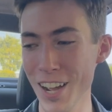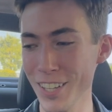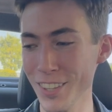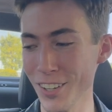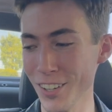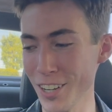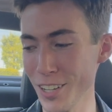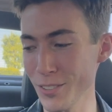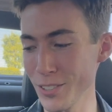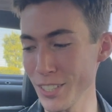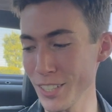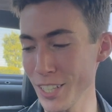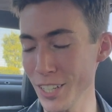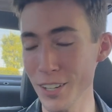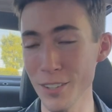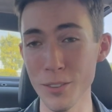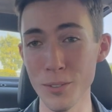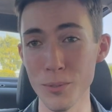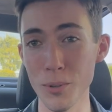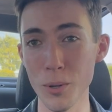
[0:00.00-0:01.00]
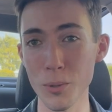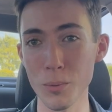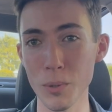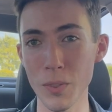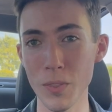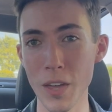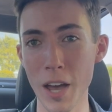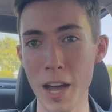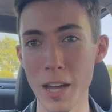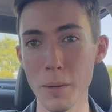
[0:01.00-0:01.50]
Thought I would get on the road
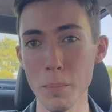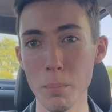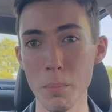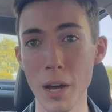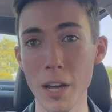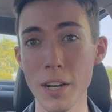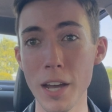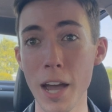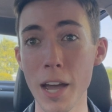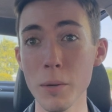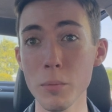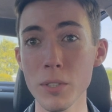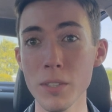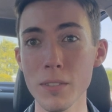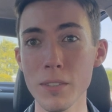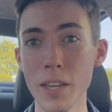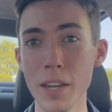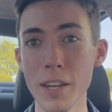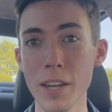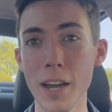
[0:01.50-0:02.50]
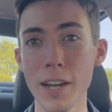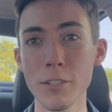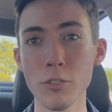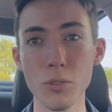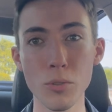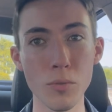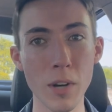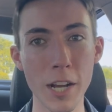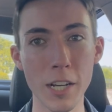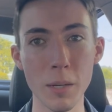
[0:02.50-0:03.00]
with that, but I would say I
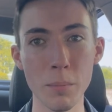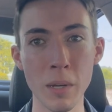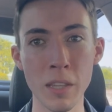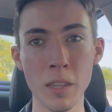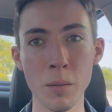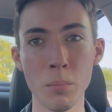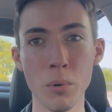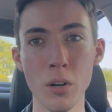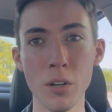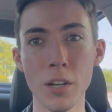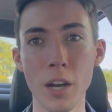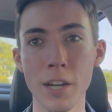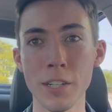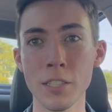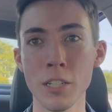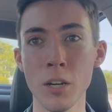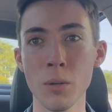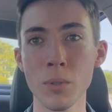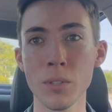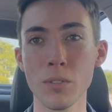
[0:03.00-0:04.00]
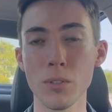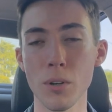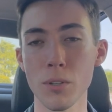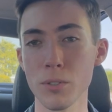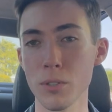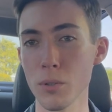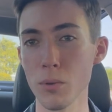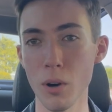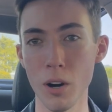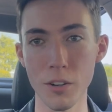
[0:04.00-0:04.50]
do recommend the book. I know it's
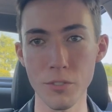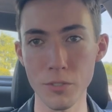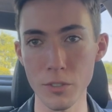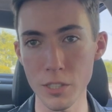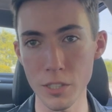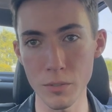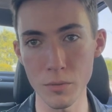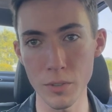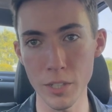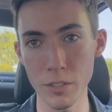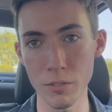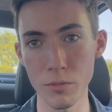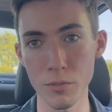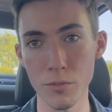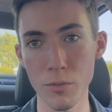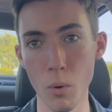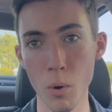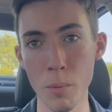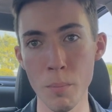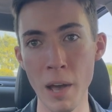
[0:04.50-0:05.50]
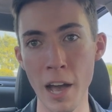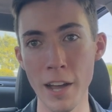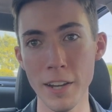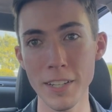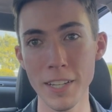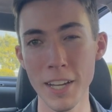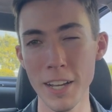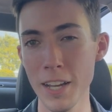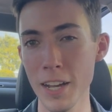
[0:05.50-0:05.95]
also offered in written format.